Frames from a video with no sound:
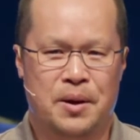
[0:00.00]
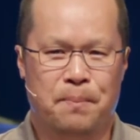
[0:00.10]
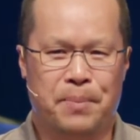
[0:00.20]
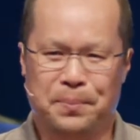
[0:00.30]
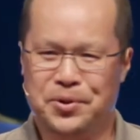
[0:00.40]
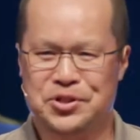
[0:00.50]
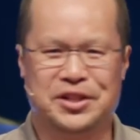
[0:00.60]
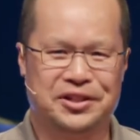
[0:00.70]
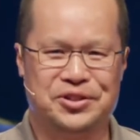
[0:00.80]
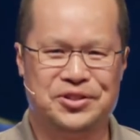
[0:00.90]
Bumper
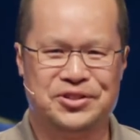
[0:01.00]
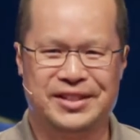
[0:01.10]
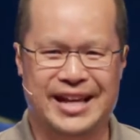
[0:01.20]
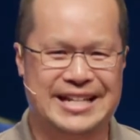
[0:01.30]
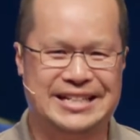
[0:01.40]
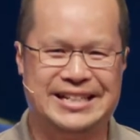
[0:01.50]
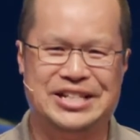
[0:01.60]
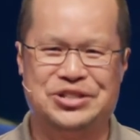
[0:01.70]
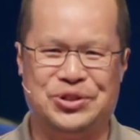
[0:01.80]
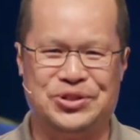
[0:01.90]
stickers and
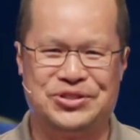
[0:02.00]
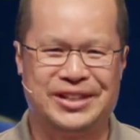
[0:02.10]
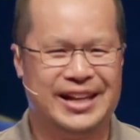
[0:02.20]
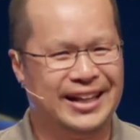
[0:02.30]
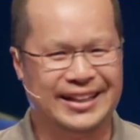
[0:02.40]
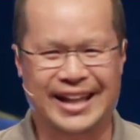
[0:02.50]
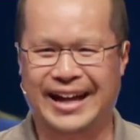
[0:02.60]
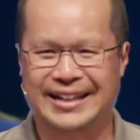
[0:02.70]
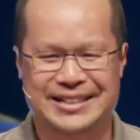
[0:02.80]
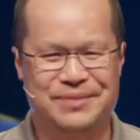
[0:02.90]
t-shirts
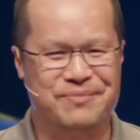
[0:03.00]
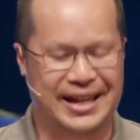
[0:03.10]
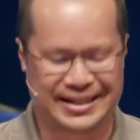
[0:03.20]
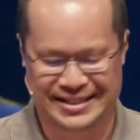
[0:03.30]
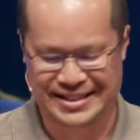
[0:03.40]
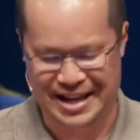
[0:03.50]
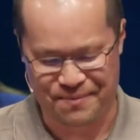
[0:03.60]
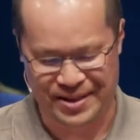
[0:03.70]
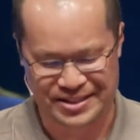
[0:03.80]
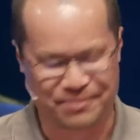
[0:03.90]
like to make
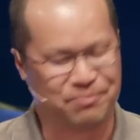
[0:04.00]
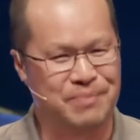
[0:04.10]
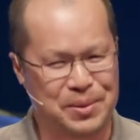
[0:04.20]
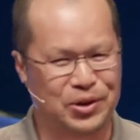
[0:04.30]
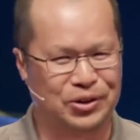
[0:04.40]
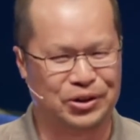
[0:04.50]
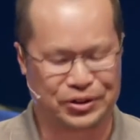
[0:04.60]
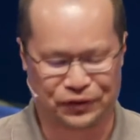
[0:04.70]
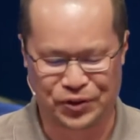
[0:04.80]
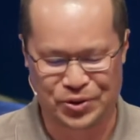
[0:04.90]
statements. Maybe you're a little
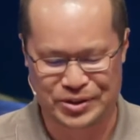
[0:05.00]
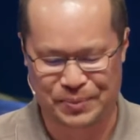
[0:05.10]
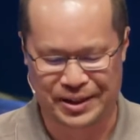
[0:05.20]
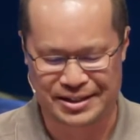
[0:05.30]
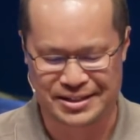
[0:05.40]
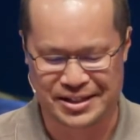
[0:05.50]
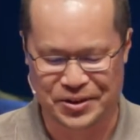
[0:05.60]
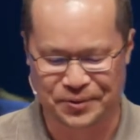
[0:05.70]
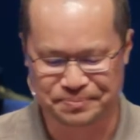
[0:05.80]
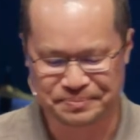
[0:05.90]
confused. Let me
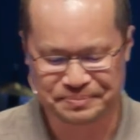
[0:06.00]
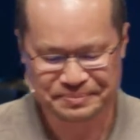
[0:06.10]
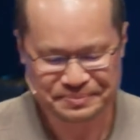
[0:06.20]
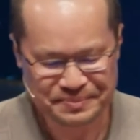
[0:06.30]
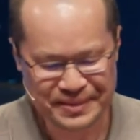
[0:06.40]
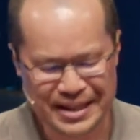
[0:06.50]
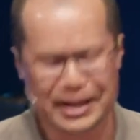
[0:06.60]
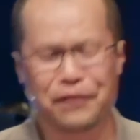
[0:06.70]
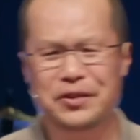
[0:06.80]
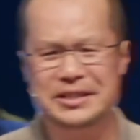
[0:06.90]
continue.
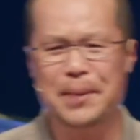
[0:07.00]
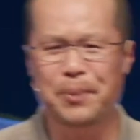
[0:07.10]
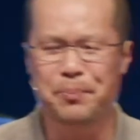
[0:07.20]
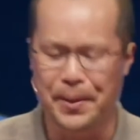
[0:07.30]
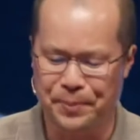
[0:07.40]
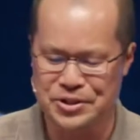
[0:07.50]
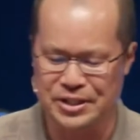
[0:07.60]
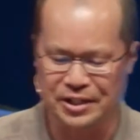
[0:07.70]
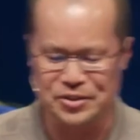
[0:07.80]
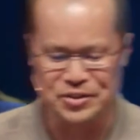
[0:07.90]
Now, for example, bumper
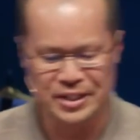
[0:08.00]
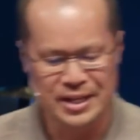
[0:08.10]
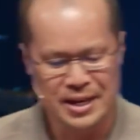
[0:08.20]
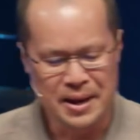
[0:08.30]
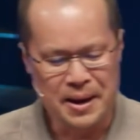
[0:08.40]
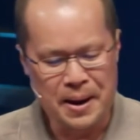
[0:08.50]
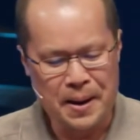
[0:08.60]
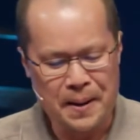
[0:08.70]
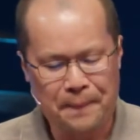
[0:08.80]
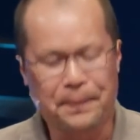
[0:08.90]
stickers.
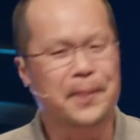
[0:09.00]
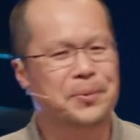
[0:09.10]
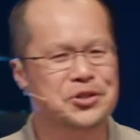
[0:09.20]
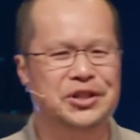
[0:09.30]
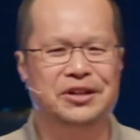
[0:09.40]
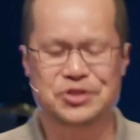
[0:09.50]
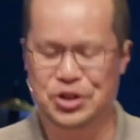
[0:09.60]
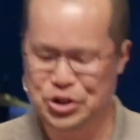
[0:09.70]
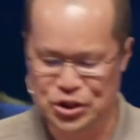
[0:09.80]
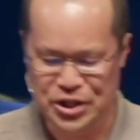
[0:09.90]
Bumper stickers are a
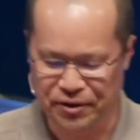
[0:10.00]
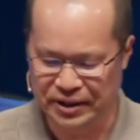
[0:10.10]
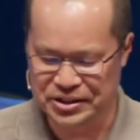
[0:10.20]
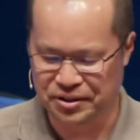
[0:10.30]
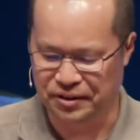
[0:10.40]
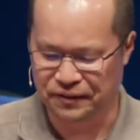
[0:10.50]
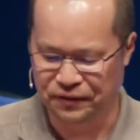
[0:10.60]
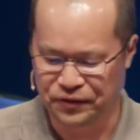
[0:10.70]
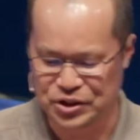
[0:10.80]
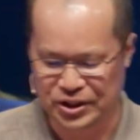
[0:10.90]
generic term
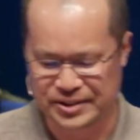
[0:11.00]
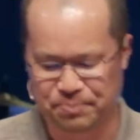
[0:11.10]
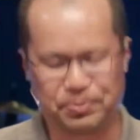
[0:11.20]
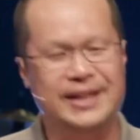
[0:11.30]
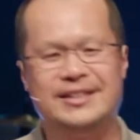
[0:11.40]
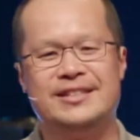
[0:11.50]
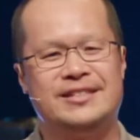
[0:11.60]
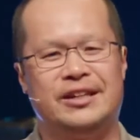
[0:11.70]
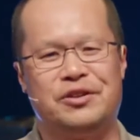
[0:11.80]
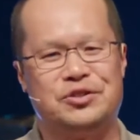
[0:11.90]
for just placing
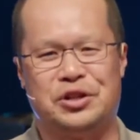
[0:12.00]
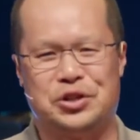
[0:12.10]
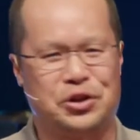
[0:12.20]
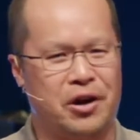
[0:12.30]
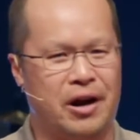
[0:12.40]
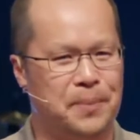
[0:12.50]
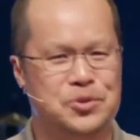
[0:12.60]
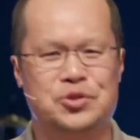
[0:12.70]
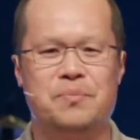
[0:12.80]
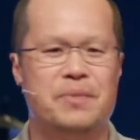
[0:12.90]
stickers on your car. I'm
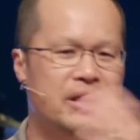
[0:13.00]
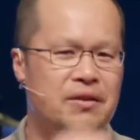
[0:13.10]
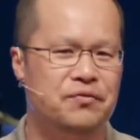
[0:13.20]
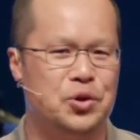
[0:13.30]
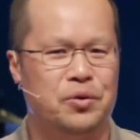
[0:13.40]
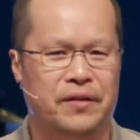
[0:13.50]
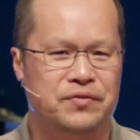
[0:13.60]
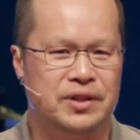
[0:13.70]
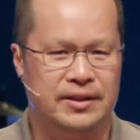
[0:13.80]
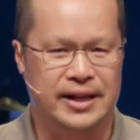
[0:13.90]
sure many of you have
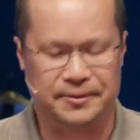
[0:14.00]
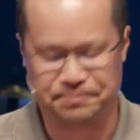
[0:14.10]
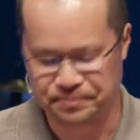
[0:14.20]
done that